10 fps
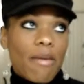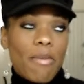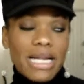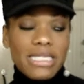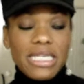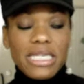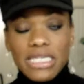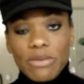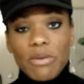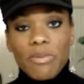my
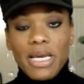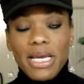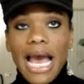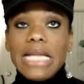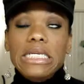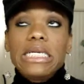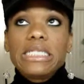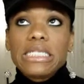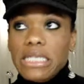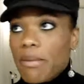tendency would be, I
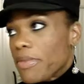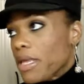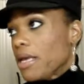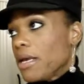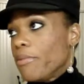need something,